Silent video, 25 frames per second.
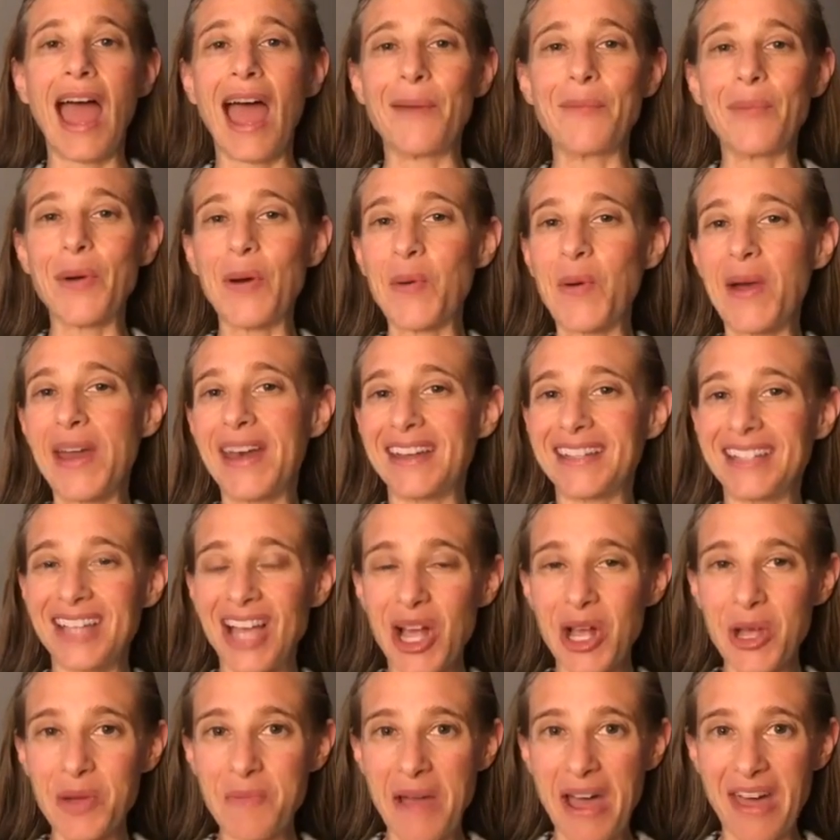but when I
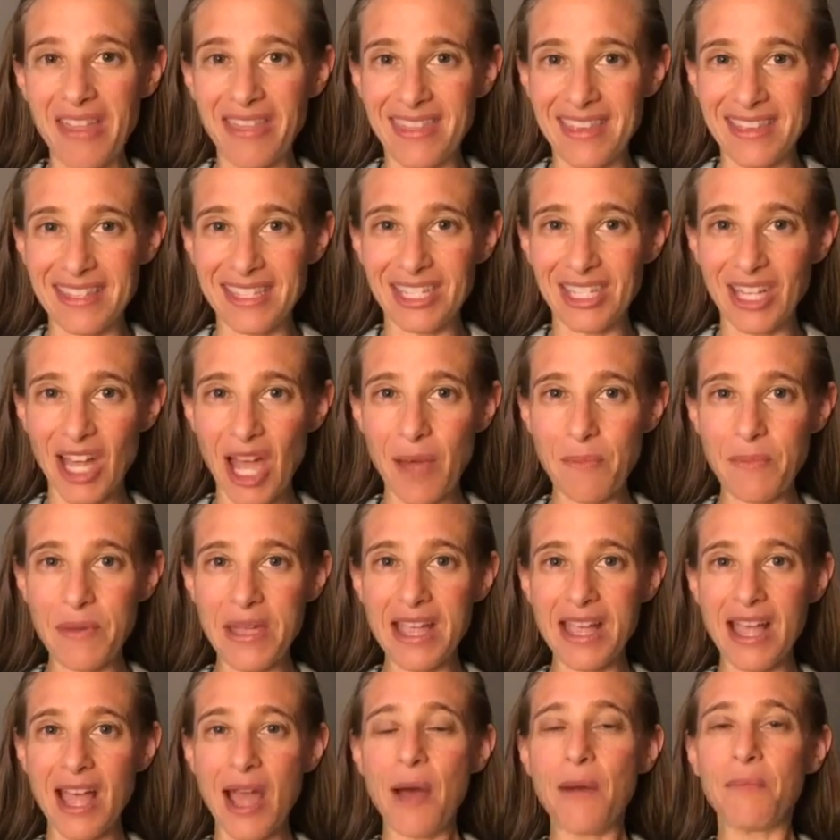talk about this
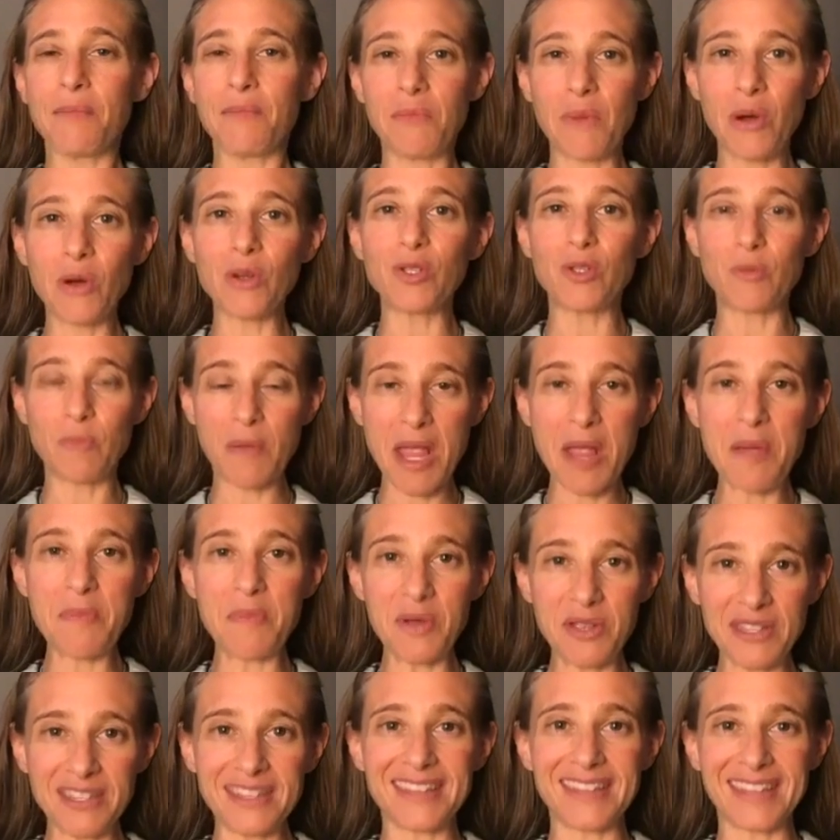topic, most
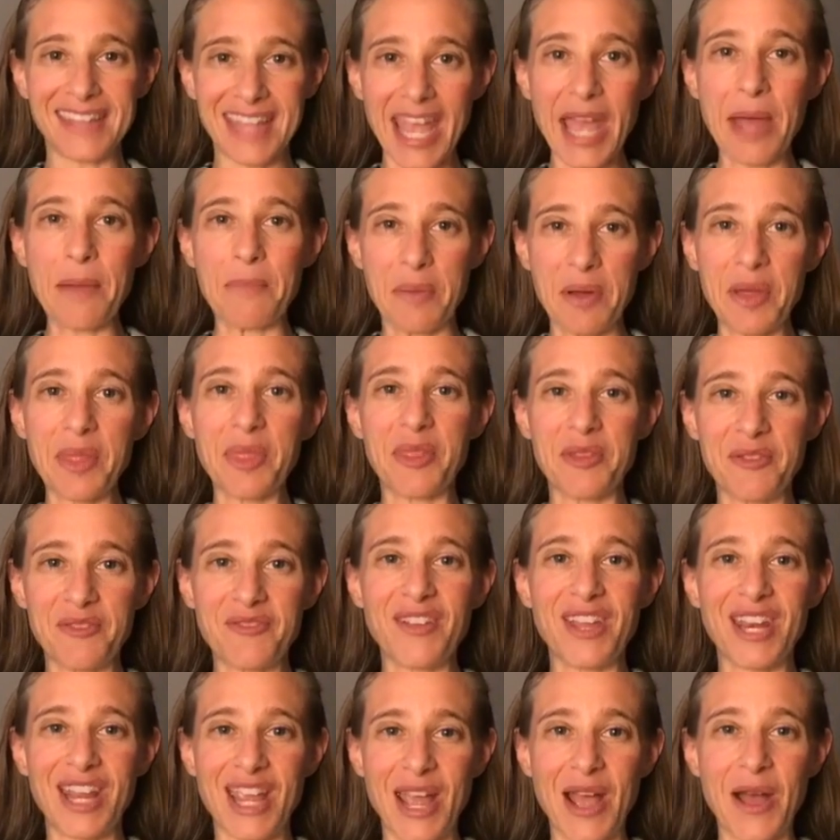people skip the
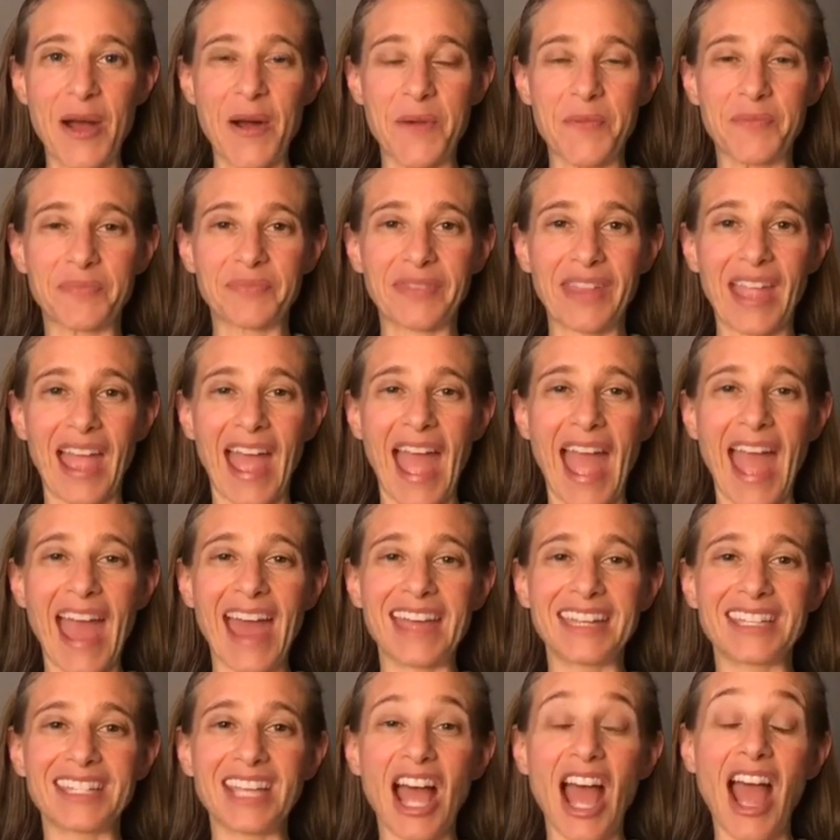video,
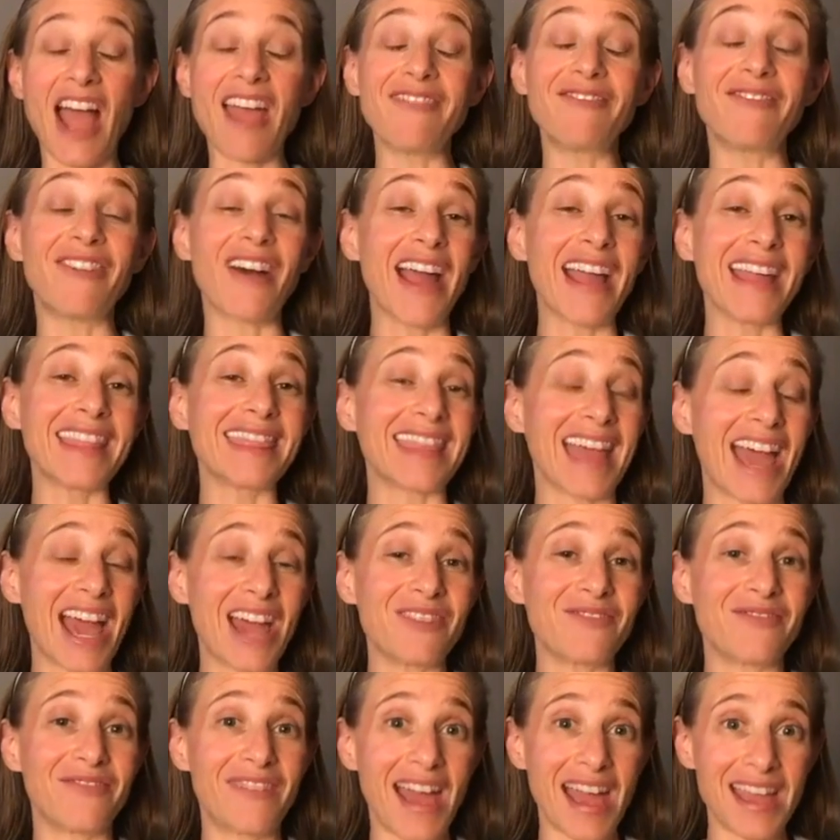and I find
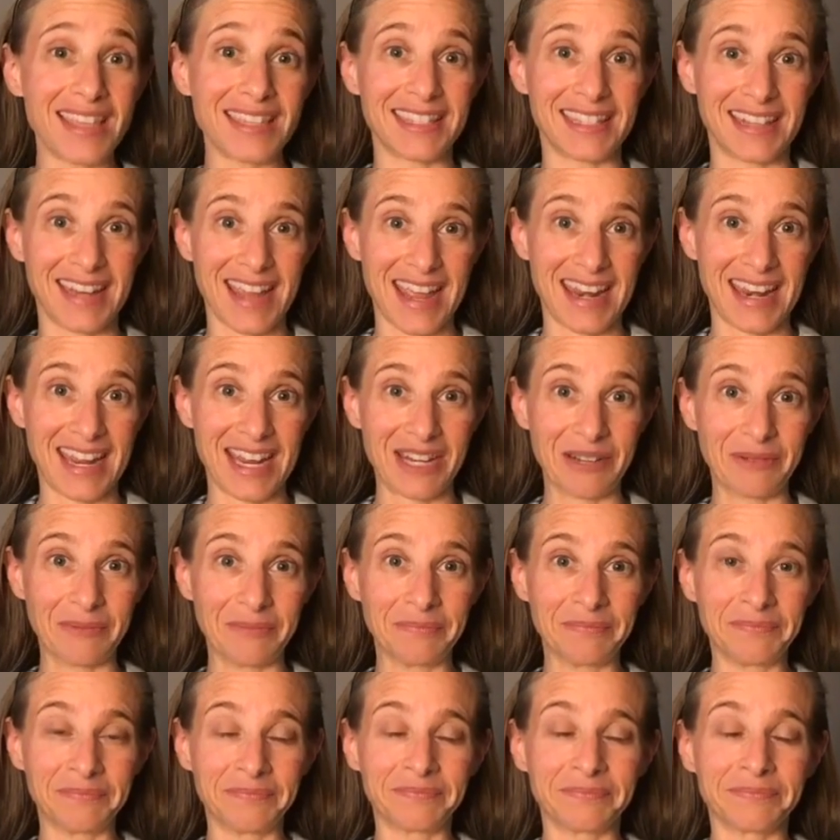that fascinating.
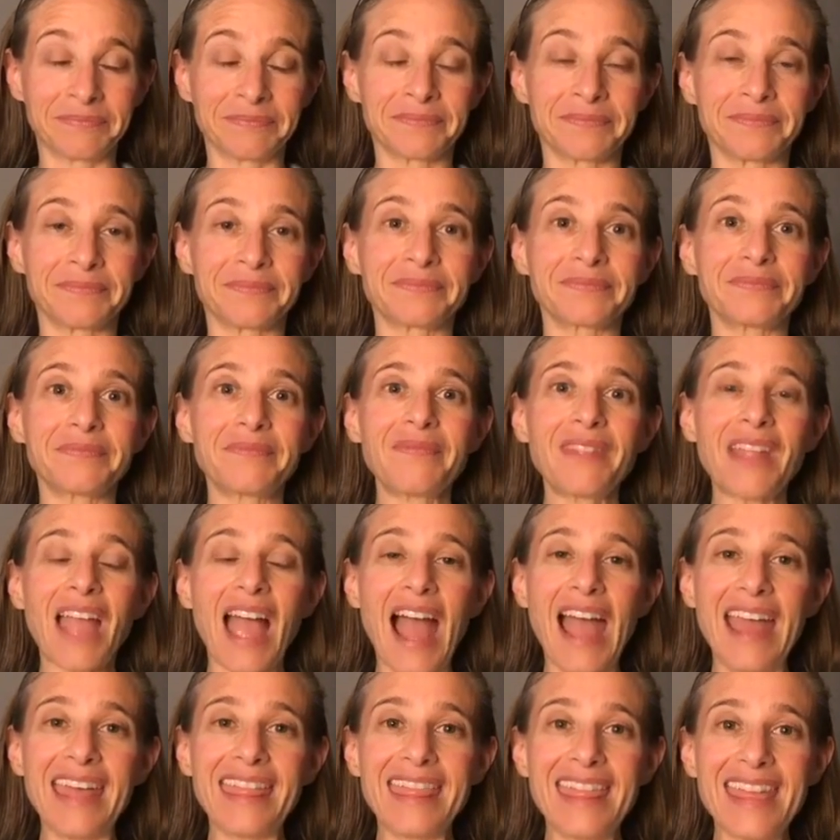
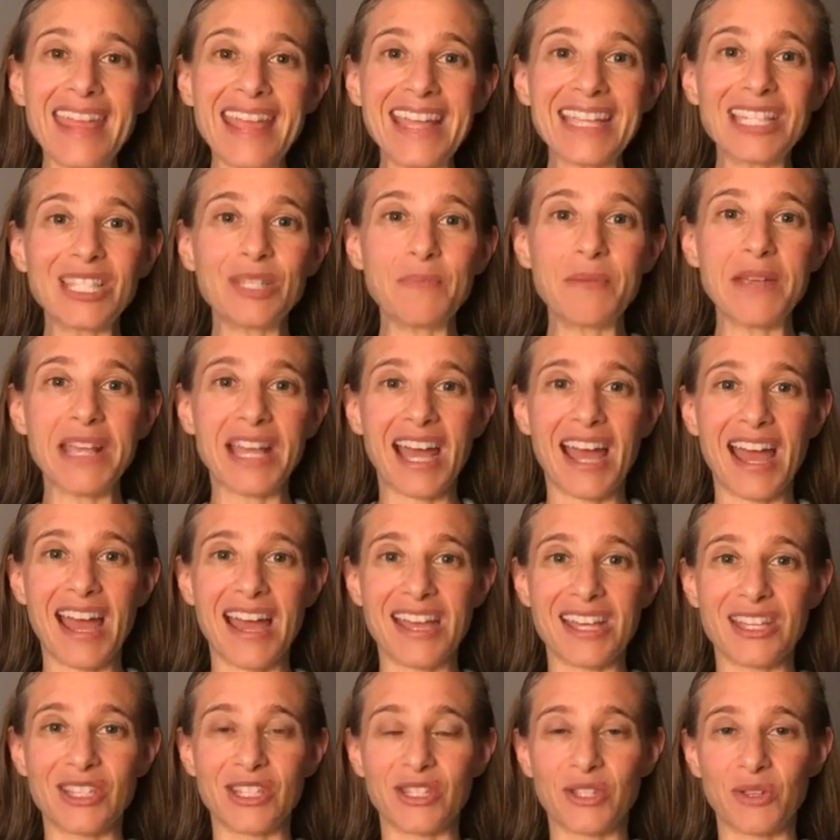I think it's
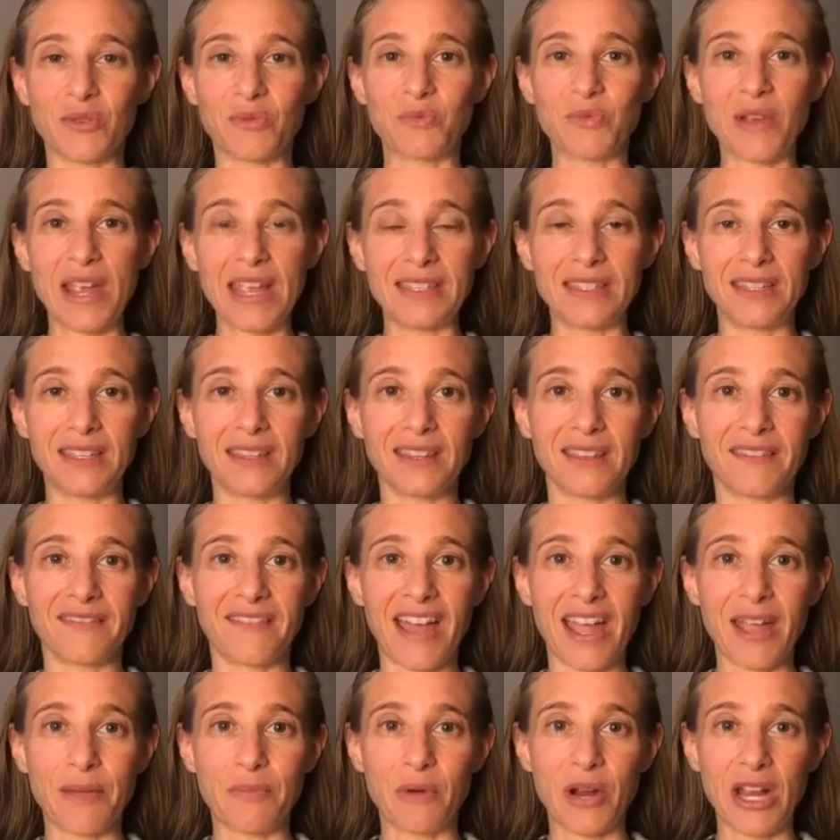because raising the
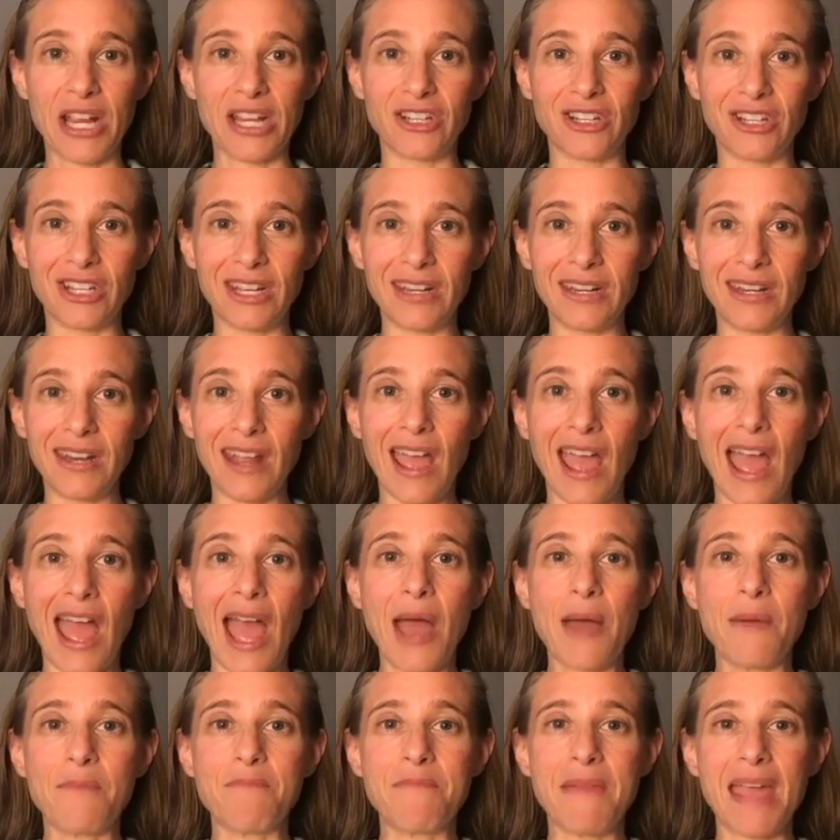vibration
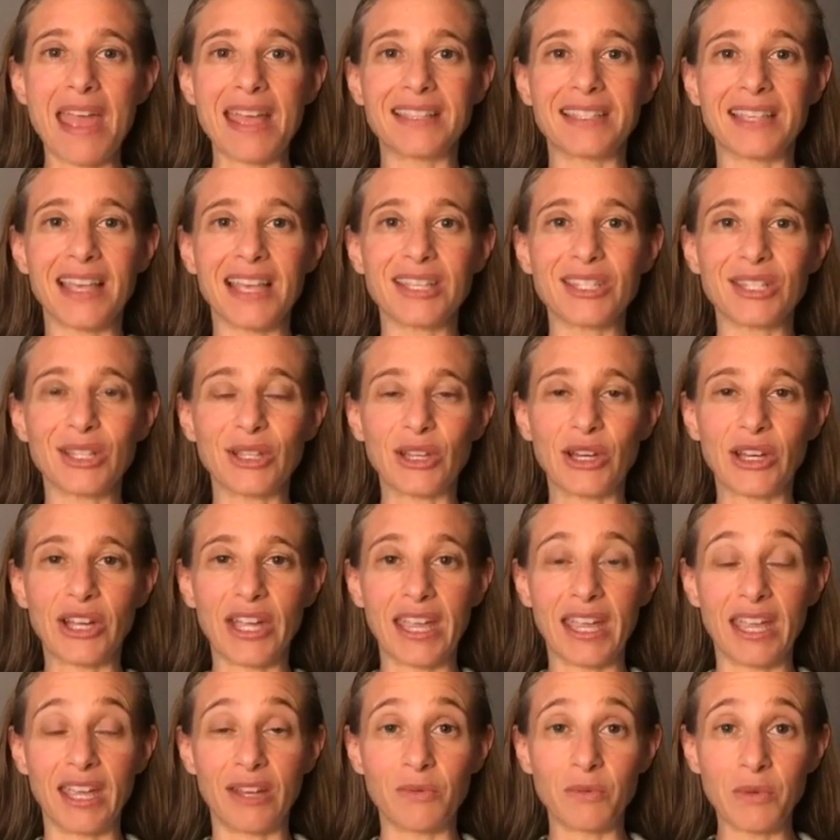makes us look
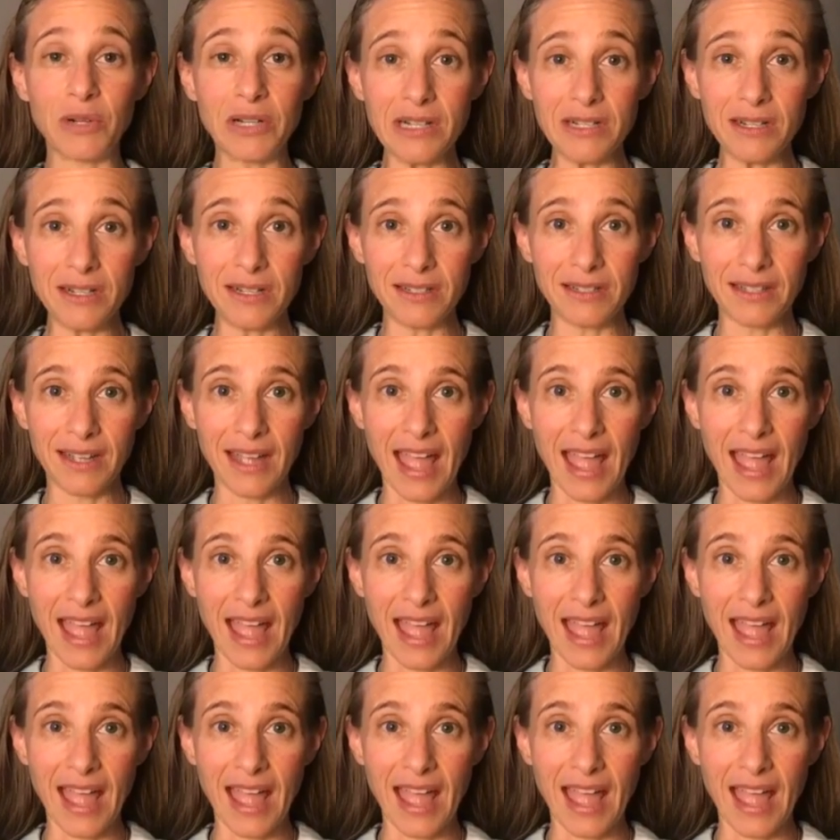inward